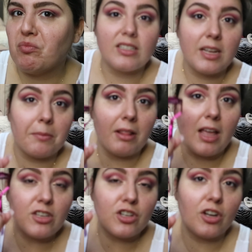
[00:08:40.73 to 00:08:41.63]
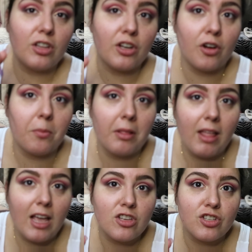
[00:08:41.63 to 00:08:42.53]
I'm gonna take my lash curl and curl my
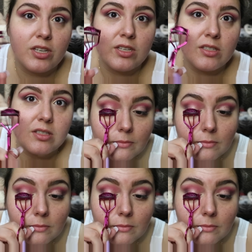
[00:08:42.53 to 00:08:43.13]
lashes.